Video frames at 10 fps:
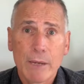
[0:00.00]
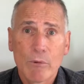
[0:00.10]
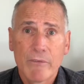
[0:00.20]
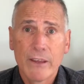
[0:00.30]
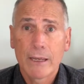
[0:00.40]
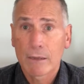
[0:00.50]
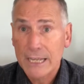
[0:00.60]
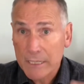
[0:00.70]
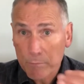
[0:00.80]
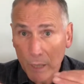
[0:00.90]
reveal
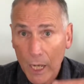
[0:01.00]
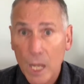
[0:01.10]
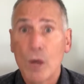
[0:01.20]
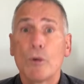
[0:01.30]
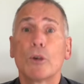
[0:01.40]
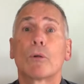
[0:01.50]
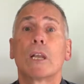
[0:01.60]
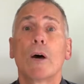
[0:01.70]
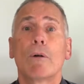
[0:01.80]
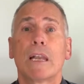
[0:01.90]
is below your
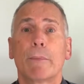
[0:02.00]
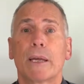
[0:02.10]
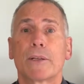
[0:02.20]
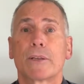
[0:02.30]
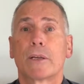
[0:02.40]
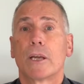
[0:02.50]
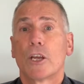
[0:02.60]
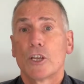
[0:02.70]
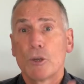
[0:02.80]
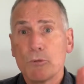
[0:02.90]
lower limit,
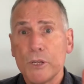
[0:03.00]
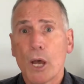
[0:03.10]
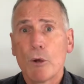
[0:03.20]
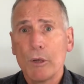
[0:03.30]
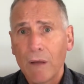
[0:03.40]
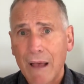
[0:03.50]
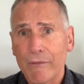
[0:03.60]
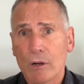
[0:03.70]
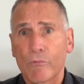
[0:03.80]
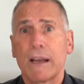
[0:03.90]
you know you have
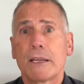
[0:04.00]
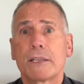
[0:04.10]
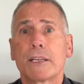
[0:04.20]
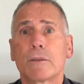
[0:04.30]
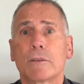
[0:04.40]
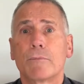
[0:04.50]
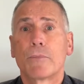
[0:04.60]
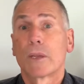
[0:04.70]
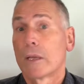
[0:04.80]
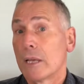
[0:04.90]
a great deal.
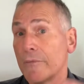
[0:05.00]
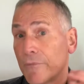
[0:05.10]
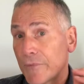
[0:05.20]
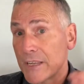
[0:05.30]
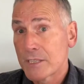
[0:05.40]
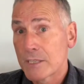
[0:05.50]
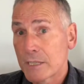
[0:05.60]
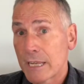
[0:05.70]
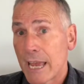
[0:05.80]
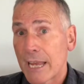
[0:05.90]
If this is the
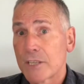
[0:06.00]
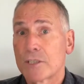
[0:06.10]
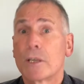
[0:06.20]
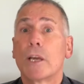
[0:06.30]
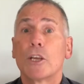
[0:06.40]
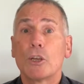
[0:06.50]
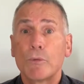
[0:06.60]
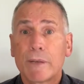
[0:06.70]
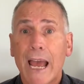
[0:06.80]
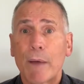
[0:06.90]
case, you
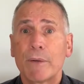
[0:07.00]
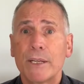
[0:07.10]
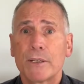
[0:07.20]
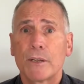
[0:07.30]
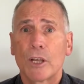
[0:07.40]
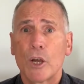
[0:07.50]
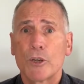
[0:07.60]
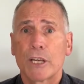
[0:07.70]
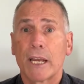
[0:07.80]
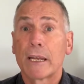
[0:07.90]
now need to
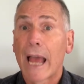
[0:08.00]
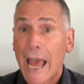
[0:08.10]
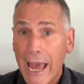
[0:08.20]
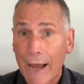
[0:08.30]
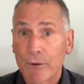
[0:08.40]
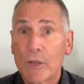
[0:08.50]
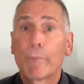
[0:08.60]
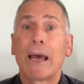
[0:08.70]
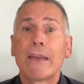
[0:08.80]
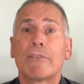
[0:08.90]
negotiate how you
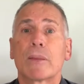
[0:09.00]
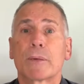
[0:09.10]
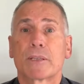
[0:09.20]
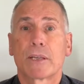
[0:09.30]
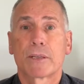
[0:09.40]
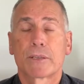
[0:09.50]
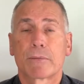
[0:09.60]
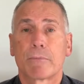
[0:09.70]
pay for the business.